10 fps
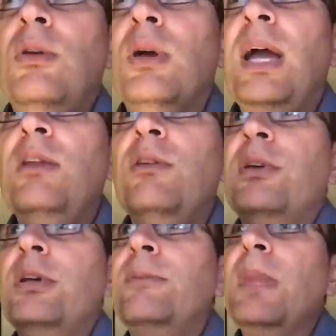you know,
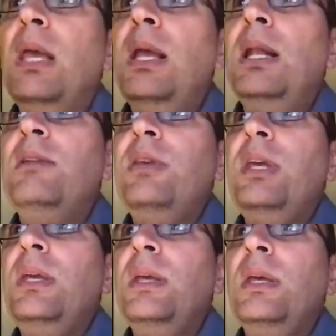kind of a,
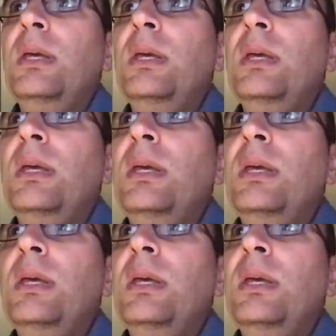let's say,